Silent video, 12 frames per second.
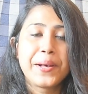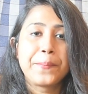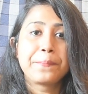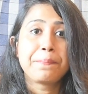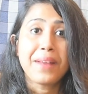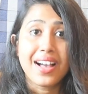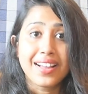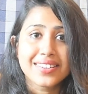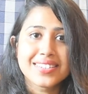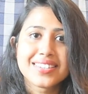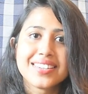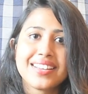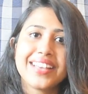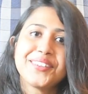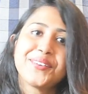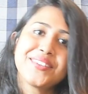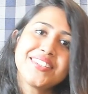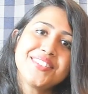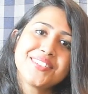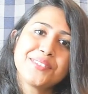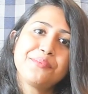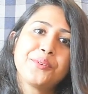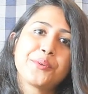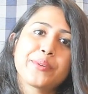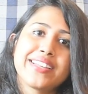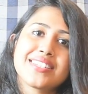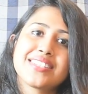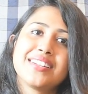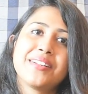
But according to the poet,